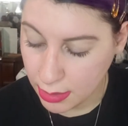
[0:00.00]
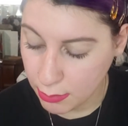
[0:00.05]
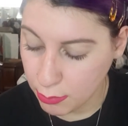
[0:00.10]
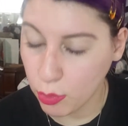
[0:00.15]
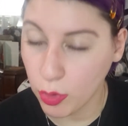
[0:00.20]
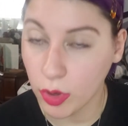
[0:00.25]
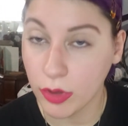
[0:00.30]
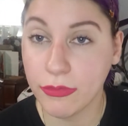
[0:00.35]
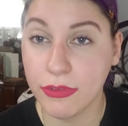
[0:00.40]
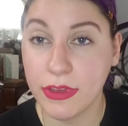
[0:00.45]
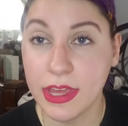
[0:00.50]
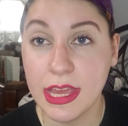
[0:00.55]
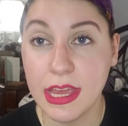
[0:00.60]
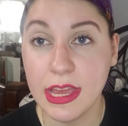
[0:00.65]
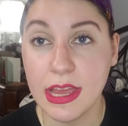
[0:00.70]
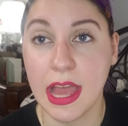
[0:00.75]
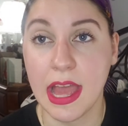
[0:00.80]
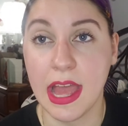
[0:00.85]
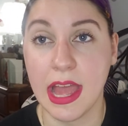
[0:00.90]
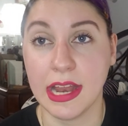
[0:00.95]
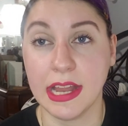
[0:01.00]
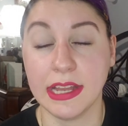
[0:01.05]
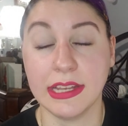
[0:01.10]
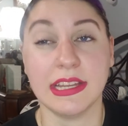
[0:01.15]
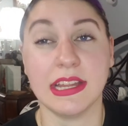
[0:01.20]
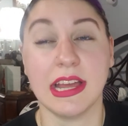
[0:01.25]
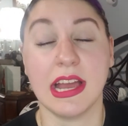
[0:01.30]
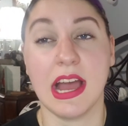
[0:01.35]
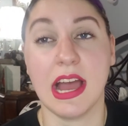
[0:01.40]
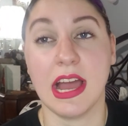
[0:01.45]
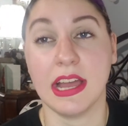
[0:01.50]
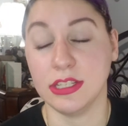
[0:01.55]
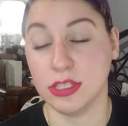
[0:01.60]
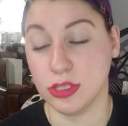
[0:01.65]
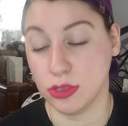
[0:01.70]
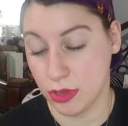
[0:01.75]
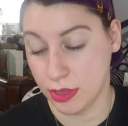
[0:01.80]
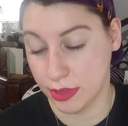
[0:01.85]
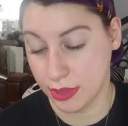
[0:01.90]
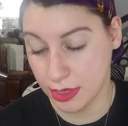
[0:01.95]
Morphe, and I
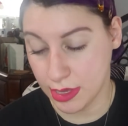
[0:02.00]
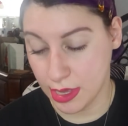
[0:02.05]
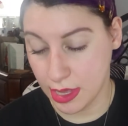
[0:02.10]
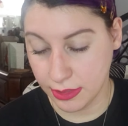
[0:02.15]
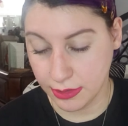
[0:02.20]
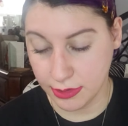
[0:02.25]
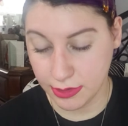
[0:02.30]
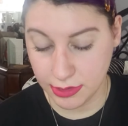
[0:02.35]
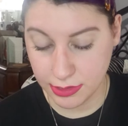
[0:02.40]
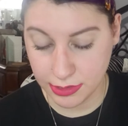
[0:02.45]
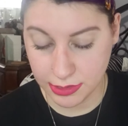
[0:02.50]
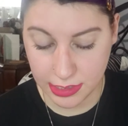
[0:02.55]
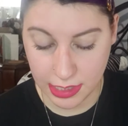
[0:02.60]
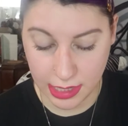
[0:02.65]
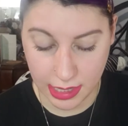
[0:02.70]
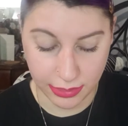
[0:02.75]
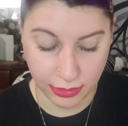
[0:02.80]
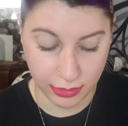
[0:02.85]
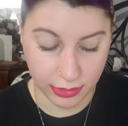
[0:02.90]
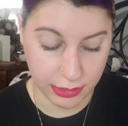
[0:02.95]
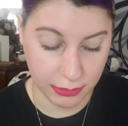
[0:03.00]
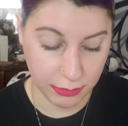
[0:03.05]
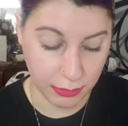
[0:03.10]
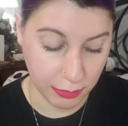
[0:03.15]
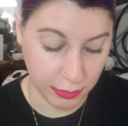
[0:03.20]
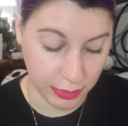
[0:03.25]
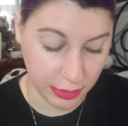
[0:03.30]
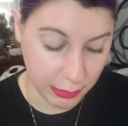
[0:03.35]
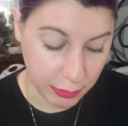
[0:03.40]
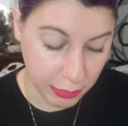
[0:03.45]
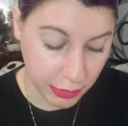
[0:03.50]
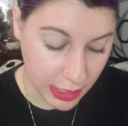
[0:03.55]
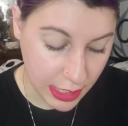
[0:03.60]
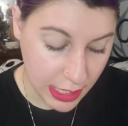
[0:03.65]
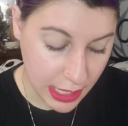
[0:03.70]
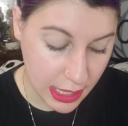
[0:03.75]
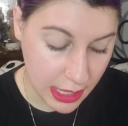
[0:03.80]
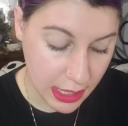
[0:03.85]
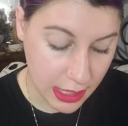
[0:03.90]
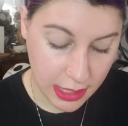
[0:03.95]
saw the colors, I thought they were really
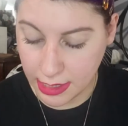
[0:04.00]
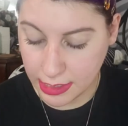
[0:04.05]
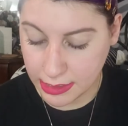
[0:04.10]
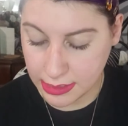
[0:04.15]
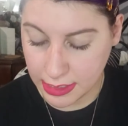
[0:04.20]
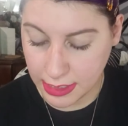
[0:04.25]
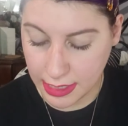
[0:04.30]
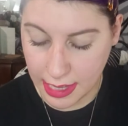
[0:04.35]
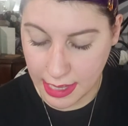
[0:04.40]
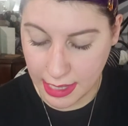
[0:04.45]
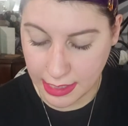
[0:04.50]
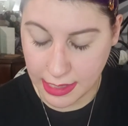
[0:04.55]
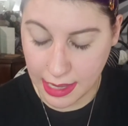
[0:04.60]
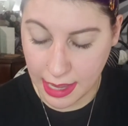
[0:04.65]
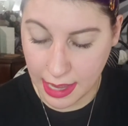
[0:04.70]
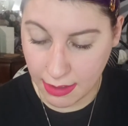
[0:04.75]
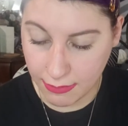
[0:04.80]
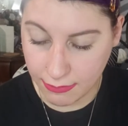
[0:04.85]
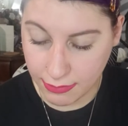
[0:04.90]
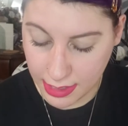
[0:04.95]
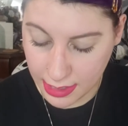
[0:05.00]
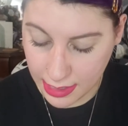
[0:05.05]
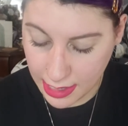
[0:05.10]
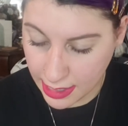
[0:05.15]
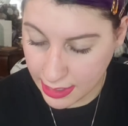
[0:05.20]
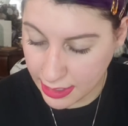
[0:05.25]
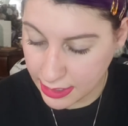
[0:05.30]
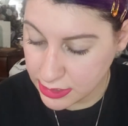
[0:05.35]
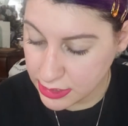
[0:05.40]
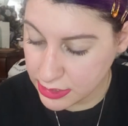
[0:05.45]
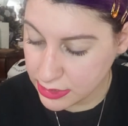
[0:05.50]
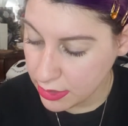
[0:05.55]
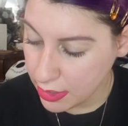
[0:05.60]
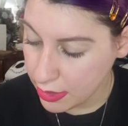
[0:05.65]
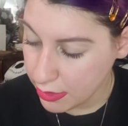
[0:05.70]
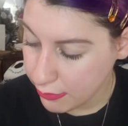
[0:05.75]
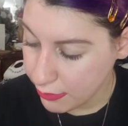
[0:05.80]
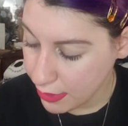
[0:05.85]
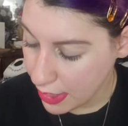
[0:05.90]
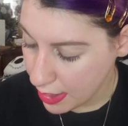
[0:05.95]
pretty, and I said I had to have it. And I just
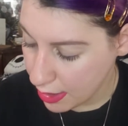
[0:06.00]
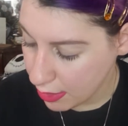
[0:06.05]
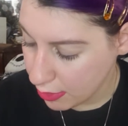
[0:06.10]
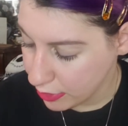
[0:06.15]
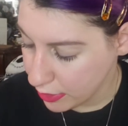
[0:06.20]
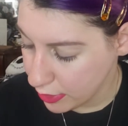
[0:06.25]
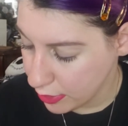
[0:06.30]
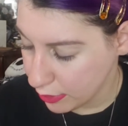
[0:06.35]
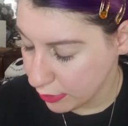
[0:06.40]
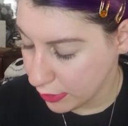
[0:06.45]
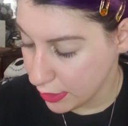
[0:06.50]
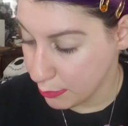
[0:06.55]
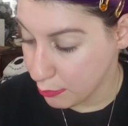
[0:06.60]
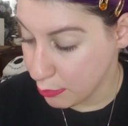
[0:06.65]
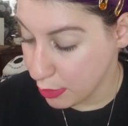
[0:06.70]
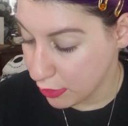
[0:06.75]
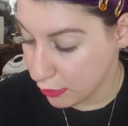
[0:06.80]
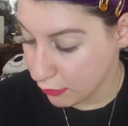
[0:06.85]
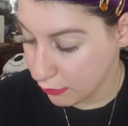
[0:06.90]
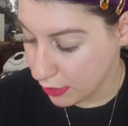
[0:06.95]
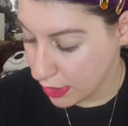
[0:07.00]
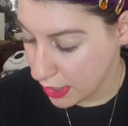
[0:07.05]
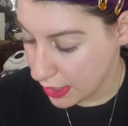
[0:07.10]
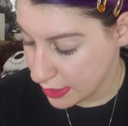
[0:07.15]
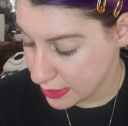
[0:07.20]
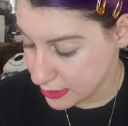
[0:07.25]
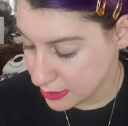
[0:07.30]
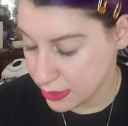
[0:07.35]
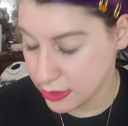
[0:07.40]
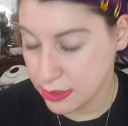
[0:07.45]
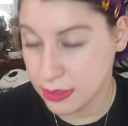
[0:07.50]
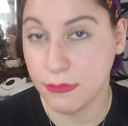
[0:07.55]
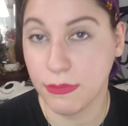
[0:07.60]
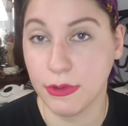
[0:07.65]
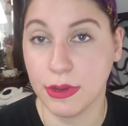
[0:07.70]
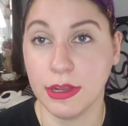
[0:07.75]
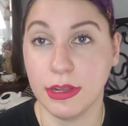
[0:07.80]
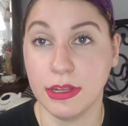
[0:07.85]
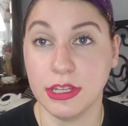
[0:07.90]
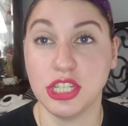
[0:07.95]
love how they're like butterflies and
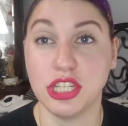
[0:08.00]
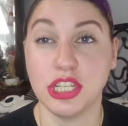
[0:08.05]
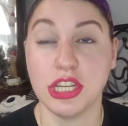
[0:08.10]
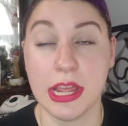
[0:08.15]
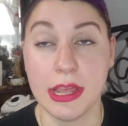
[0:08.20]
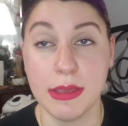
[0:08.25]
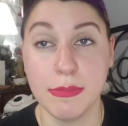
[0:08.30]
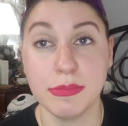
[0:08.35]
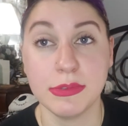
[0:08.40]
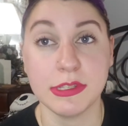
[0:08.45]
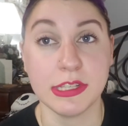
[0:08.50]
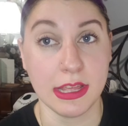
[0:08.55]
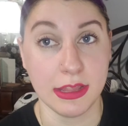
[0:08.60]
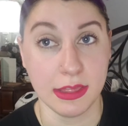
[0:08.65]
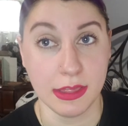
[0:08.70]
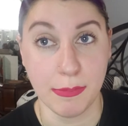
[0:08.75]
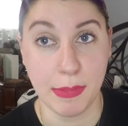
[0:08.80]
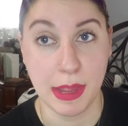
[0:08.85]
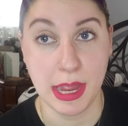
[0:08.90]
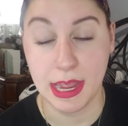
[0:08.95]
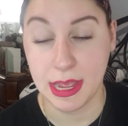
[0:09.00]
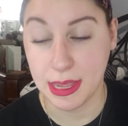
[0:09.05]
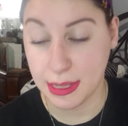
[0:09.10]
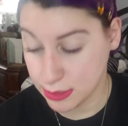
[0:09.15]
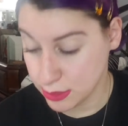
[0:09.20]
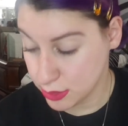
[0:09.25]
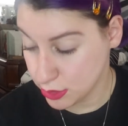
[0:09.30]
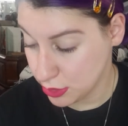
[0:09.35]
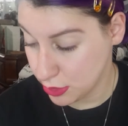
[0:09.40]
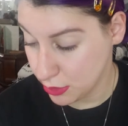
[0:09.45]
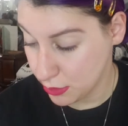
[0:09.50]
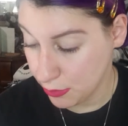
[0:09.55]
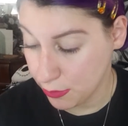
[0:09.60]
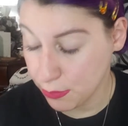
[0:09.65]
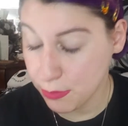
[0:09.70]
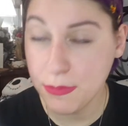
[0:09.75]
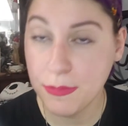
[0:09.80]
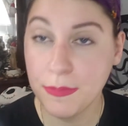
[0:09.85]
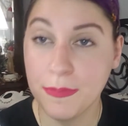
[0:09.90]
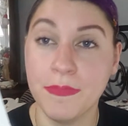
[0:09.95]
different shapes in the pans
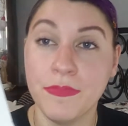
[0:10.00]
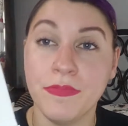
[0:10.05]
too.